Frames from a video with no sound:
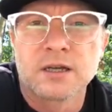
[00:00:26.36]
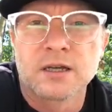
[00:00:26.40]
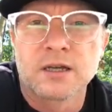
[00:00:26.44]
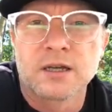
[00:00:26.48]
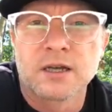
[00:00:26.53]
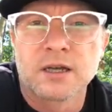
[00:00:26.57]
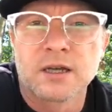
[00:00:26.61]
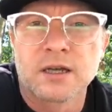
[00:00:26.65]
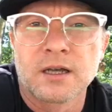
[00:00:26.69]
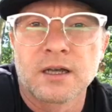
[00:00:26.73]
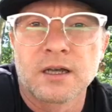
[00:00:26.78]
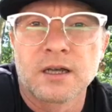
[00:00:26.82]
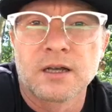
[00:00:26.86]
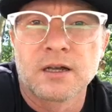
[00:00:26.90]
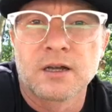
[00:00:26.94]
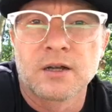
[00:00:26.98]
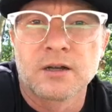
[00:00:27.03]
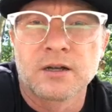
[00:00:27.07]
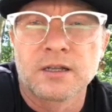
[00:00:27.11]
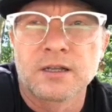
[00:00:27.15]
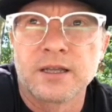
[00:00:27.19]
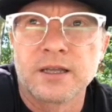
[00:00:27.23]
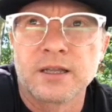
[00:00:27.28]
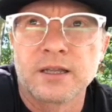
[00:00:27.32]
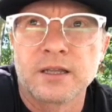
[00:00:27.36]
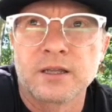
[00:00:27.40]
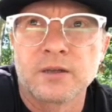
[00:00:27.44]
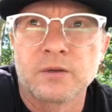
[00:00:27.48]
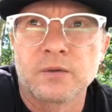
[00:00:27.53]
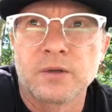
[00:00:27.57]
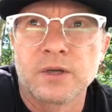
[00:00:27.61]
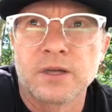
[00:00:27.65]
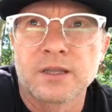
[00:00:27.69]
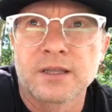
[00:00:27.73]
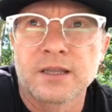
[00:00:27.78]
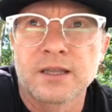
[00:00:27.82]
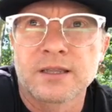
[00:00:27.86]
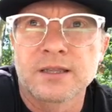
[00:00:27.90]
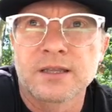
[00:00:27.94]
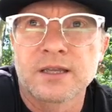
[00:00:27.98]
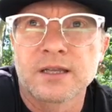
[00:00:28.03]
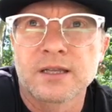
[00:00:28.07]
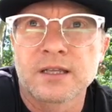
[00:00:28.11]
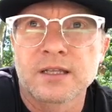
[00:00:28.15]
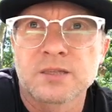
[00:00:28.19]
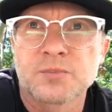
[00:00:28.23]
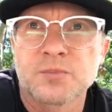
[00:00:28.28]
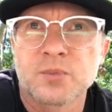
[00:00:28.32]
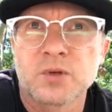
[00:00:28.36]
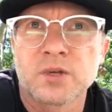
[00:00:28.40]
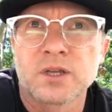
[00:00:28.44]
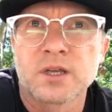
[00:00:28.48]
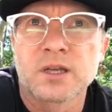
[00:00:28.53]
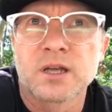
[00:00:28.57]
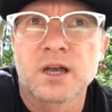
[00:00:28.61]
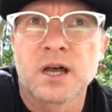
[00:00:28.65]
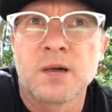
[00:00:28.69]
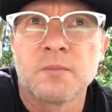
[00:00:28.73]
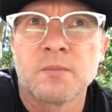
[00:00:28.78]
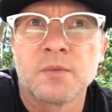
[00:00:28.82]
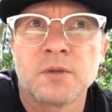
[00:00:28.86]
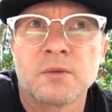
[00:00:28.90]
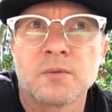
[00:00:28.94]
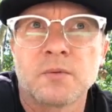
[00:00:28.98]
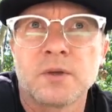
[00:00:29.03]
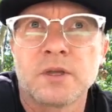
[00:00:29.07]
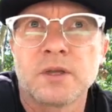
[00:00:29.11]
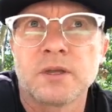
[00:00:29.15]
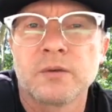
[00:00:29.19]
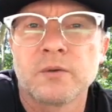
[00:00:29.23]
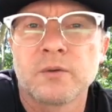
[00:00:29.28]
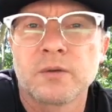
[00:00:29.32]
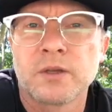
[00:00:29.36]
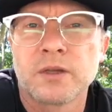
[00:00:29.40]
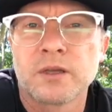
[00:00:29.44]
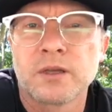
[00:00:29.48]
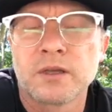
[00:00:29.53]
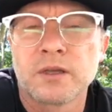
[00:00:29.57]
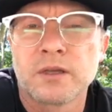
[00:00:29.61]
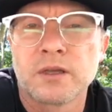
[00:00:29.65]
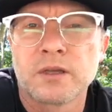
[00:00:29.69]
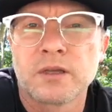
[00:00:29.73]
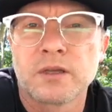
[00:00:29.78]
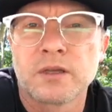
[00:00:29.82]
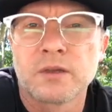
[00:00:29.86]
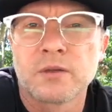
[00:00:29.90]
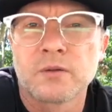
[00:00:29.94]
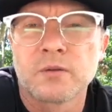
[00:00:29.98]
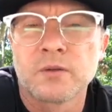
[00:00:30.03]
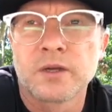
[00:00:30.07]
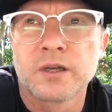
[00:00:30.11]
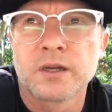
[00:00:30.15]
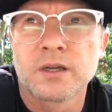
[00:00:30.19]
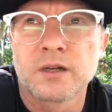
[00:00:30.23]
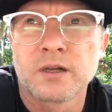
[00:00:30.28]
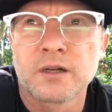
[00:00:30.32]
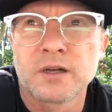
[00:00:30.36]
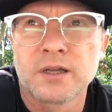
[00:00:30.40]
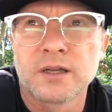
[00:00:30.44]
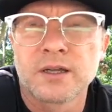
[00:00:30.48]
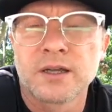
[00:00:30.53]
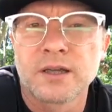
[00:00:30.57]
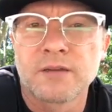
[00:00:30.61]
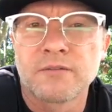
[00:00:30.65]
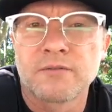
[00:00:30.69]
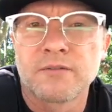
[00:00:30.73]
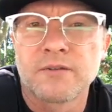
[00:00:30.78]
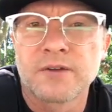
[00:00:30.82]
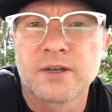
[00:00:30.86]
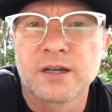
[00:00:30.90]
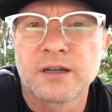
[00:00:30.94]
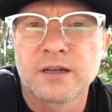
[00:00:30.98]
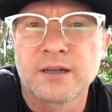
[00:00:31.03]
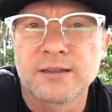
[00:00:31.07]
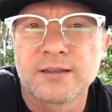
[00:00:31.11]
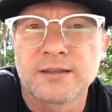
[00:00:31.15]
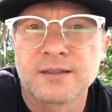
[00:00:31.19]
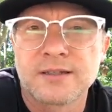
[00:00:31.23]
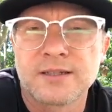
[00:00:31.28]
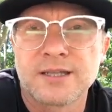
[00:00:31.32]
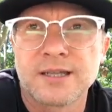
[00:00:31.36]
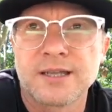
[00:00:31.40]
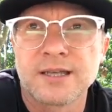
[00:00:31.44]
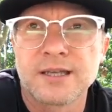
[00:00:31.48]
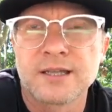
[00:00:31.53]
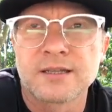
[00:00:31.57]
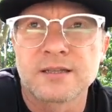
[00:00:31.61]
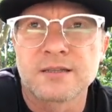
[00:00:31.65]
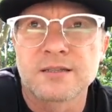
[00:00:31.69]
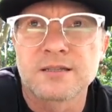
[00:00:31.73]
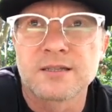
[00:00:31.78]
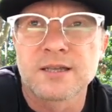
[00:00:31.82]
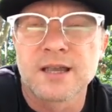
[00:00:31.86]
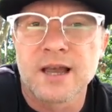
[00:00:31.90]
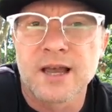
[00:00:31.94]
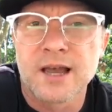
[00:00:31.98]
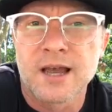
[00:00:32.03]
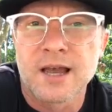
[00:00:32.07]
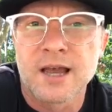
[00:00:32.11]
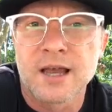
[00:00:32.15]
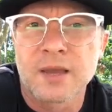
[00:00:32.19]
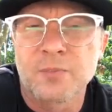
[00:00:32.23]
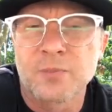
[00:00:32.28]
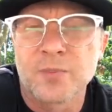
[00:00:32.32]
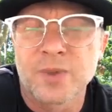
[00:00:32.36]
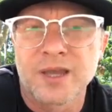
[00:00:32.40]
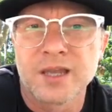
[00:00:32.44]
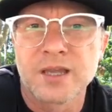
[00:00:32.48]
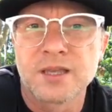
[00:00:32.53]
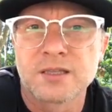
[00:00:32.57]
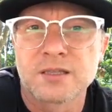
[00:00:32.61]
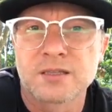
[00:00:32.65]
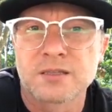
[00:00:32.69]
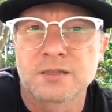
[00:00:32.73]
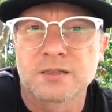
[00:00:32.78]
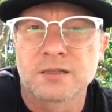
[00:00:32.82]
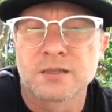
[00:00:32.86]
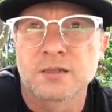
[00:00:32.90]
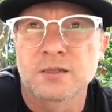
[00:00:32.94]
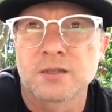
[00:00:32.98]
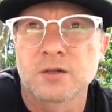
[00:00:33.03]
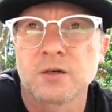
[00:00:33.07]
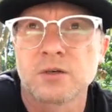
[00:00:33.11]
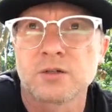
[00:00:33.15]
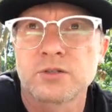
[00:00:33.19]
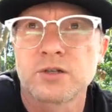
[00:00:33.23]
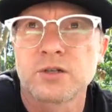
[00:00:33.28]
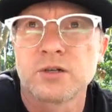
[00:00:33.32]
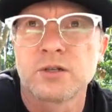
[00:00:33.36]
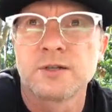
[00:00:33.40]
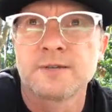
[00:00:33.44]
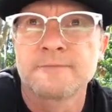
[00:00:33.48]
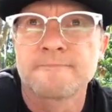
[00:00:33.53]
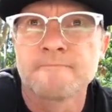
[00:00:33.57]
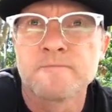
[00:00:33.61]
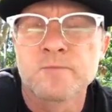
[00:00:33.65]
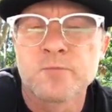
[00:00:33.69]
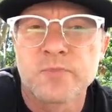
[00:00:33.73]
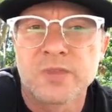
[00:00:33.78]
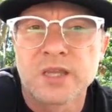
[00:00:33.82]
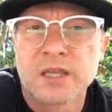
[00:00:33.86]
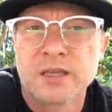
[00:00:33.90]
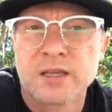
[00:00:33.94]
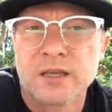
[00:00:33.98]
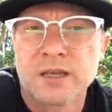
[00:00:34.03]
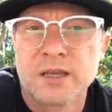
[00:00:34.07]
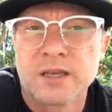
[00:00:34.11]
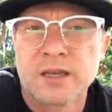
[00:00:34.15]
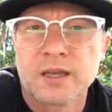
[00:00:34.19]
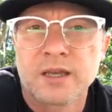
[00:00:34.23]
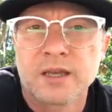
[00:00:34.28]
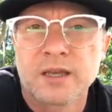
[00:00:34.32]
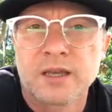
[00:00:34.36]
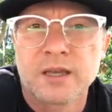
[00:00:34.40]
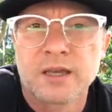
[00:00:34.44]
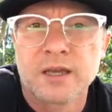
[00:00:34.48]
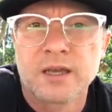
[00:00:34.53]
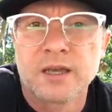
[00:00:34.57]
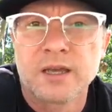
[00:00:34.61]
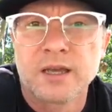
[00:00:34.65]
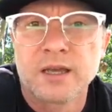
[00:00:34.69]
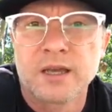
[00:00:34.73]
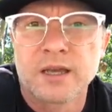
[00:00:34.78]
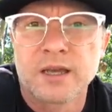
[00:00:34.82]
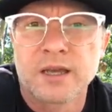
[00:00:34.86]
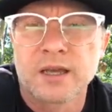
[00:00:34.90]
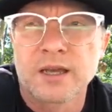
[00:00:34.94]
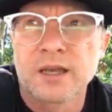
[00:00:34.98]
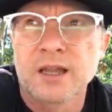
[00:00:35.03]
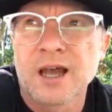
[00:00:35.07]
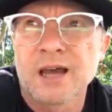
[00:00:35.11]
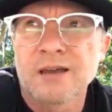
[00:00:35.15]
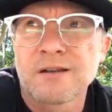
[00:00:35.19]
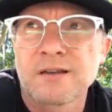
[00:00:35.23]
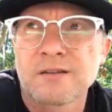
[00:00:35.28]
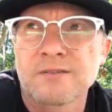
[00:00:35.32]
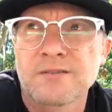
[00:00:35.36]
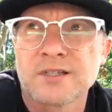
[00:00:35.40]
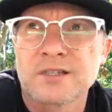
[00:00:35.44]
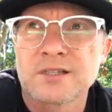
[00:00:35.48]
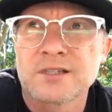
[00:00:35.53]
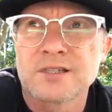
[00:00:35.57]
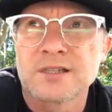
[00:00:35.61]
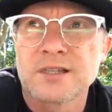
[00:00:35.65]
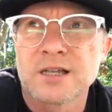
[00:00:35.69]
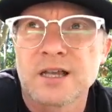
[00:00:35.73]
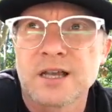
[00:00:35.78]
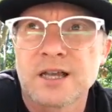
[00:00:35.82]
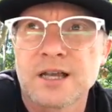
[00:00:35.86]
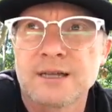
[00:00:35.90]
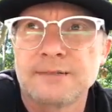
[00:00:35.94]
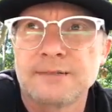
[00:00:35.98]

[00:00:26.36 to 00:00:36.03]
are dealing with. I think it's pretty common. We are in a very tense, high-paced culture, and a lot of us,